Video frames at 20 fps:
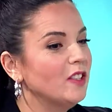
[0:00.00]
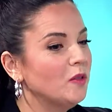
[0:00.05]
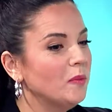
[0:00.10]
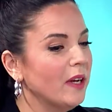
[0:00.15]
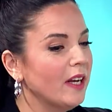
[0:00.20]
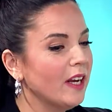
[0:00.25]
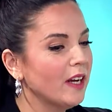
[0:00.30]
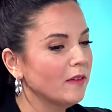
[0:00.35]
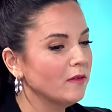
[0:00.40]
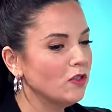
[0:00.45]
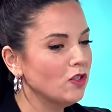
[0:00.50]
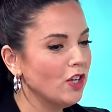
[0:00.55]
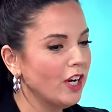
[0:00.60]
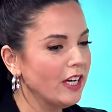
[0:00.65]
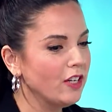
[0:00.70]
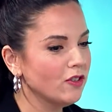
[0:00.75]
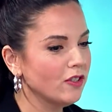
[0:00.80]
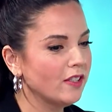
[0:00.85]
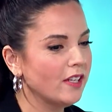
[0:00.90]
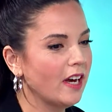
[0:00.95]
speaking of
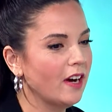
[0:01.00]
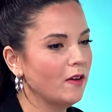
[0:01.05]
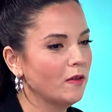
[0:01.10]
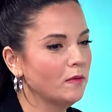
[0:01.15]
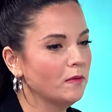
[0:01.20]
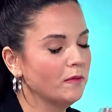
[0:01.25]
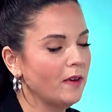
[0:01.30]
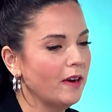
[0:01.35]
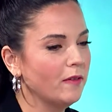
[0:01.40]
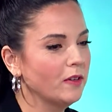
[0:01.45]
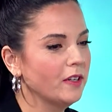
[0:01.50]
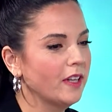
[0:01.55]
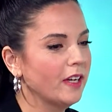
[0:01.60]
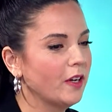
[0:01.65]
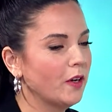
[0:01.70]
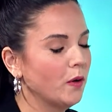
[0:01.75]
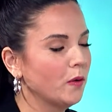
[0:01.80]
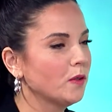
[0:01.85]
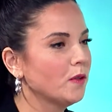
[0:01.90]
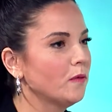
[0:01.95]
changes, how
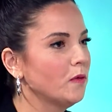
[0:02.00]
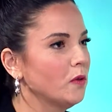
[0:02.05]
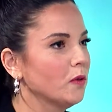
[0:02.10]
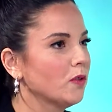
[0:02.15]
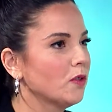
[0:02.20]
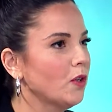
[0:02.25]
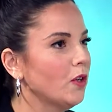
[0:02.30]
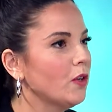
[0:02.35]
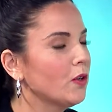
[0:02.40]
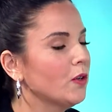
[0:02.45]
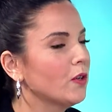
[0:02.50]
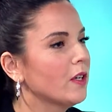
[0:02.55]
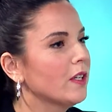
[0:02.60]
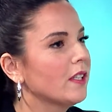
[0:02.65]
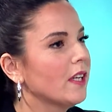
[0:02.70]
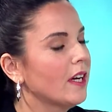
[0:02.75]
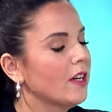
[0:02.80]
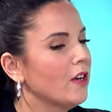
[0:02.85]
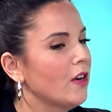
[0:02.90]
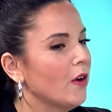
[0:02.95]
everything goes full circle, because
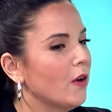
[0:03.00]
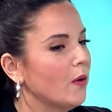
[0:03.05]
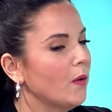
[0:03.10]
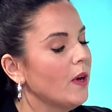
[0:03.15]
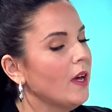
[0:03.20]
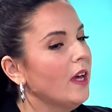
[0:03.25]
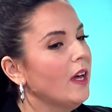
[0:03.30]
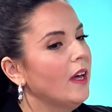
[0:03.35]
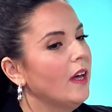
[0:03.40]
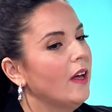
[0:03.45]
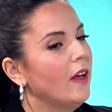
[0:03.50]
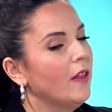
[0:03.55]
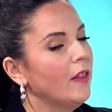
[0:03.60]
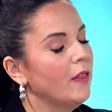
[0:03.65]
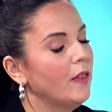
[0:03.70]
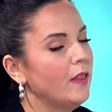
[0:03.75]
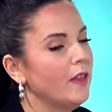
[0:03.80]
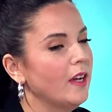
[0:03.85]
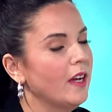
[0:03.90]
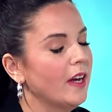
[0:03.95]
I know
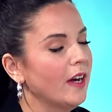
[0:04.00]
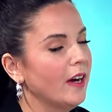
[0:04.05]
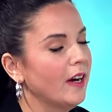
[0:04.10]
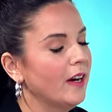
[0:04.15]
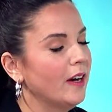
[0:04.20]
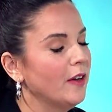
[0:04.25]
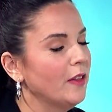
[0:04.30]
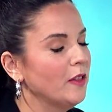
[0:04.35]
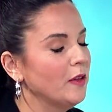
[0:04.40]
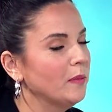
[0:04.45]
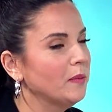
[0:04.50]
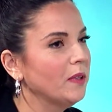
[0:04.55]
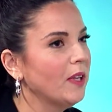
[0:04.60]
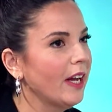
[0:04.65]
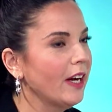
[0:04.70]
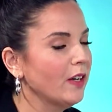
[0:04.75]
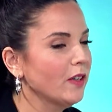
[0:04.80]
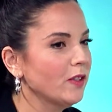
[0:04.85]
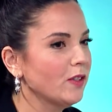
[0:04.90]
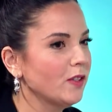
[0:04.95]
the
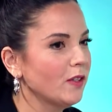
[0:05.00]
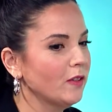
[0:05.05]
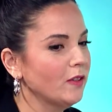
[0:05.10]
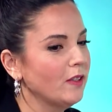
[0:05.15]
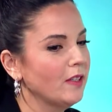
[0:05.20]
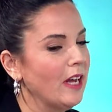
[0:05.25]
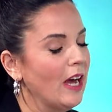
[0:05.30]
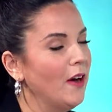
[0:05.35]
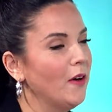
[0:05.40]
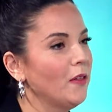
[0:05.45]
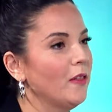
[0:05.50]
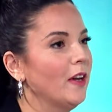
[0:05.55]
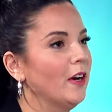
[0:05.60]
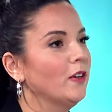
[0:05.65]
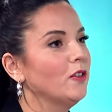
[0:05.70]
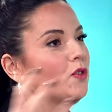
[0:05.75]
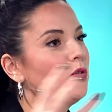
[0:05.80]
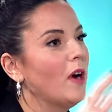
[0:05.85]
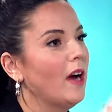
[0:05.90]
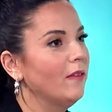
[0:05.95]
players, now
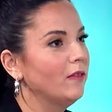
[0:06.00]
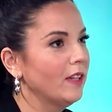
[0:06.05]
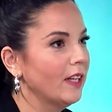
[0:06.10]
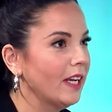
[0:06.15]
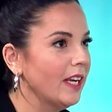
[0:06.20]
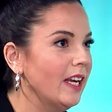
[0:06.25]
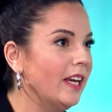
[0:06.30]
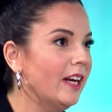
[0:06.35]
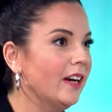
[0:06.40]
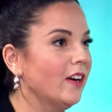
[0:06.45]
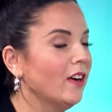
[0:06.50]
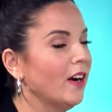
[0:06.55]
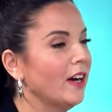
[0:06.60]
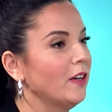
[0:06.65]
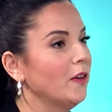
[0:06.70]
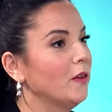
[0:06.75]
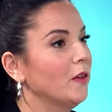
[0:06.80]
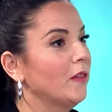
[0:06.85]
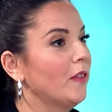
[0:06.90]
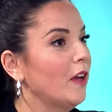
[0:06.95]
they're traveling here. I
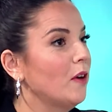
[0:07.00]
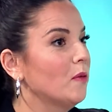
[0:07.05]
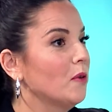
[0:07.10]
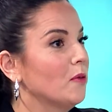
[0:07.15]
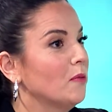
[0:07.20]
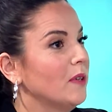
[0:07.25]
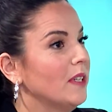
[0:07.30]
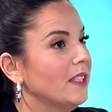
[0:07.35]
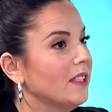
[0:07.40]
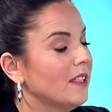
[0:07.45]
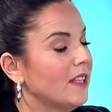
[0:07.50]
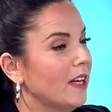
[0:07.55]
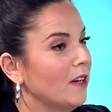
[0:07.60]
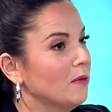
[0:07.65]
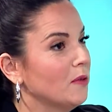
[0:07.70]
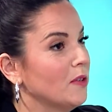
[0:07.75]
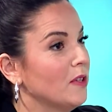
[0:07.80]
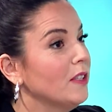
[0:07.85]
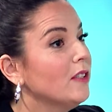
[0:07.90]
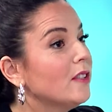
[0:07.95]
know that they
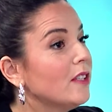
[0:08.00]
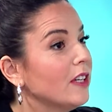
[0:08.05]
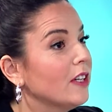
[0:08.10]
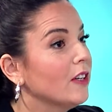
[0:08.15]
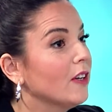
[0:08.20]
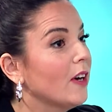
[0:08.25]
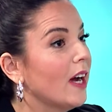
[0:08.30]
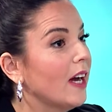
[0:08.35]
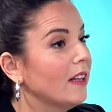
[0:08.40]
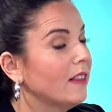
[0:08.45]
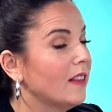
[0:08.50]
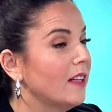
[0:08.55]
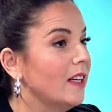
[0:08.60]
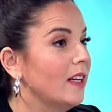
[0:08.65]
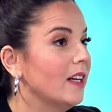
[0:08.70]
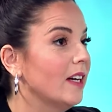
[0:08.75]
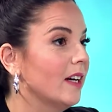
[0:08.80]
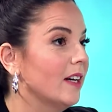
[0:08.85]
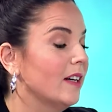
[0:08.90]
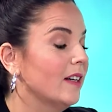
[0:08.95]
were this year at
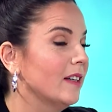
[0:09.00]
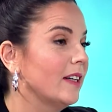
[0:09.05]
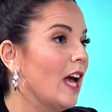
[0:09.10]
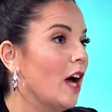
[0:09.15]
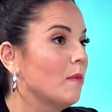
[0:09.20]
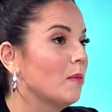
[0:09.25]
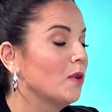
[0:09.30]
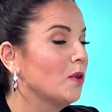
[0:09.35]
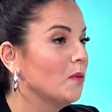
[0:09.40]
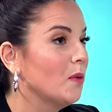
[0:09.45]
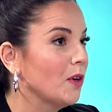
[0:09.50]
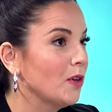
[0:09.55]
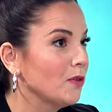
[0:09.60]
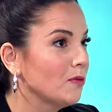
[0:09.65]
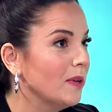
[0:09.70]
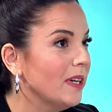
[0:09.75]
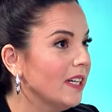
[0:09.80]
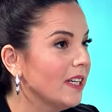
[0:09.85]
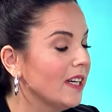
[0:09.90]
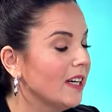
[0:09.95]
the Capital One
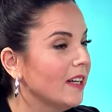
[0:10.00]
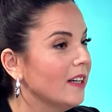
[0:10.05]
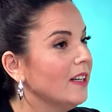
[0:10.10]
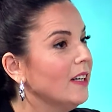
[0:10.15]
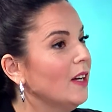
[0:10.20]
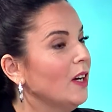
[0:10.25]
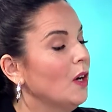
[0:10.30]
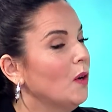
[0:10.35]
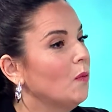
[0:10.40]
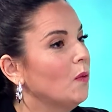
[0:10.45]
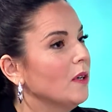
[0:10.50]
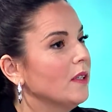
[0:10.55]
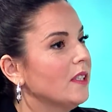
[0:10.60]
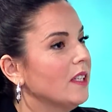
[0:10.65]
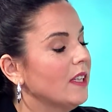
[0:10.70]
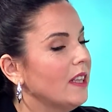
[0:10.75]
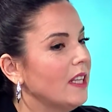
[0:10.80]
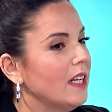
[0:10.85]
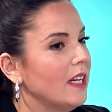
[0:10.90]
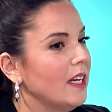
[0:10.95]
Arena. Was
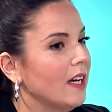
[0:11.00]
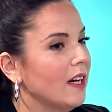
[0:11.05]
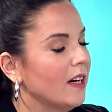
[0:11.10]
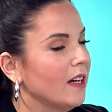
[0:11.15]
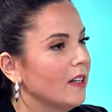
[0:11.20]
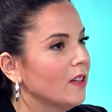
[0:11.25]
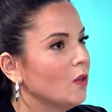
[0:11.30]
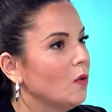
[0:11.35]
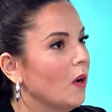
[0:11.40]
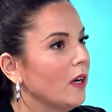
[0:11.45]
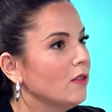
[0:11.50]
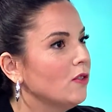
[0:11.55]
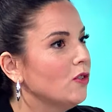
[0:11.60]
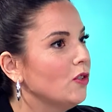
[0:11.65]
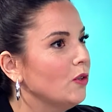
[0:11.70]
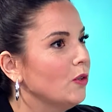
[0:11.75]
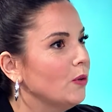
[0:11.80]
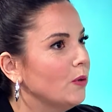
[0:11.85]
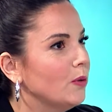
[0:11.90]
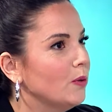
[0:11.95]
it the
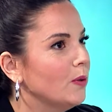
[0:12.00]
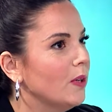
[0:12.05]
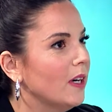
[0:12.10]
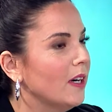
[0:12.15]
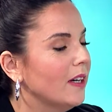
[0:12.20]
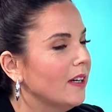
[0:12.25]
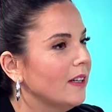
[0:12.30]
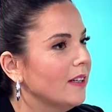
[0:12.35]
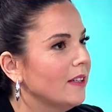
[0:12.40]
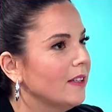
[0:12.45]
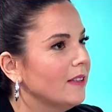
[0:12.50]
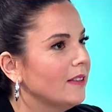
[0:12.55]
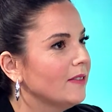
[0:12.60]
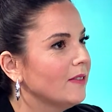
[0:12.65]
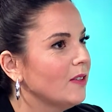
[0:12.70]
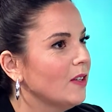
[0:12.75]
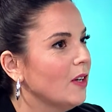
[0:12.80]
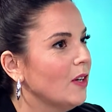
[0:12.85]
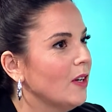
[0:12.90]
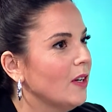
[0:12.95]

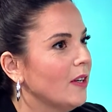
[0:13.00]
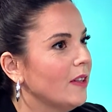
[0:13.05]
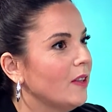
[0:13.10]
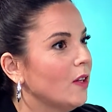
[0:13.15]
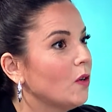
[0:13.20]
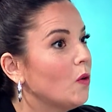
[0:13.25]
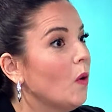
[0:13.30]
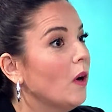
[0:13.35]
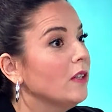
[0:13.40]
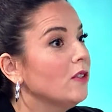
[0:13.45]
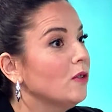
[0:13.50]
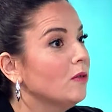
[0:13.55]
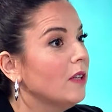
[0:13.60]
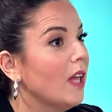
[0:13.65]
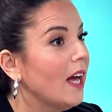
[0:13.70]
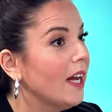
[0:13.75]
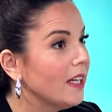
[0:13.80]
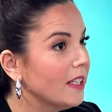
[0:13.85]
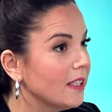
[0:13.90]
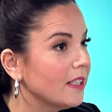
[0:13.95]
Guangzhou
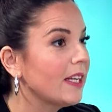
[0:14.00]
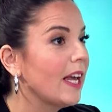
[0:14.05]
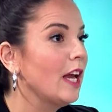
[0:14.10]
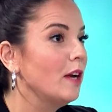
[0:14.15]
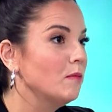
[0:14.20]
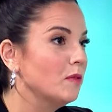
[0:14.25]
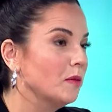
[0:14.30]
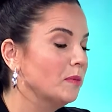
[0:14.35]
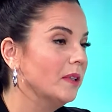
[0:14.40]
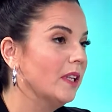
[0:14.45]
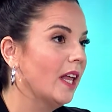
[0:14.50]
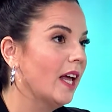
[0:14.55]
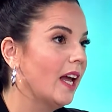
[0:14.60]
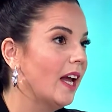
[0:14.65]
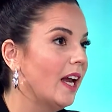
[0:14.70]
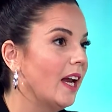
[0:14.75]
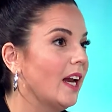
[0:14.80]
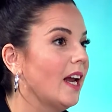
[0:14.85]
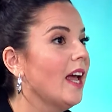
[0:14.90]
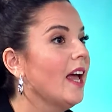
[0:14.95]
Lions came to
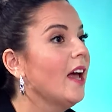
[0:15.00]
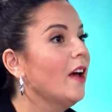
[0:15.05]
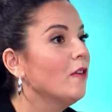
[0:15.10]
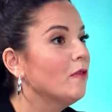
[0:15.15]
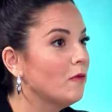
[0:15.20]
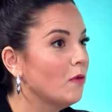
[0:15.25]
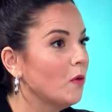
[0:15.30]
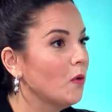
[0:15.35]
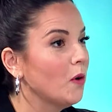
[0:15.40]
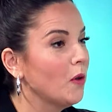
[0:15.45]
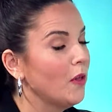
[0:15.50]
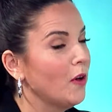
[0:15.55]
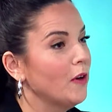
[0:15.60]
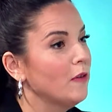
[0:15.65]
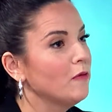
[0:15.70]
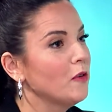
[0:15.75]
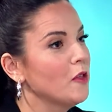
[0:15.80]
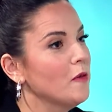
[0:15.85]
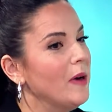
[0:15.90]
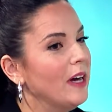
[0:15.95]
play for
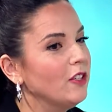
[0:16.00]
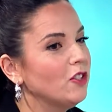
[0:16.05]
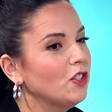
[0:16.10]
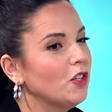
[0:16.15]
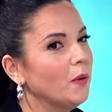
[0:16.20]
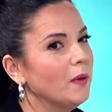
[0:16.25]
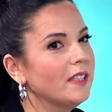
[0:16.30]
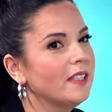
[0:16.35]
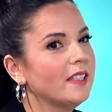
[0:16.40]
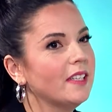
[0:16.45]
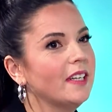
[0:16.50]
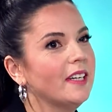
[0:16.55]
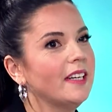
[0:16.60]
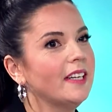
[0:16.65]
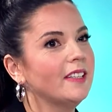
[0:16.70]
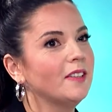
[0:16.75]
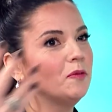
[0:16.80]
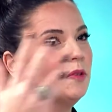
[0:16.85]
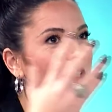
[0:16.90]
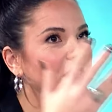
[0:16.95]
the match. So
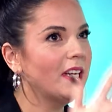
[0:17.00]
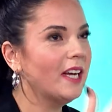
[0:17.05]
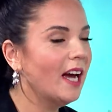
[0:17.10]
it really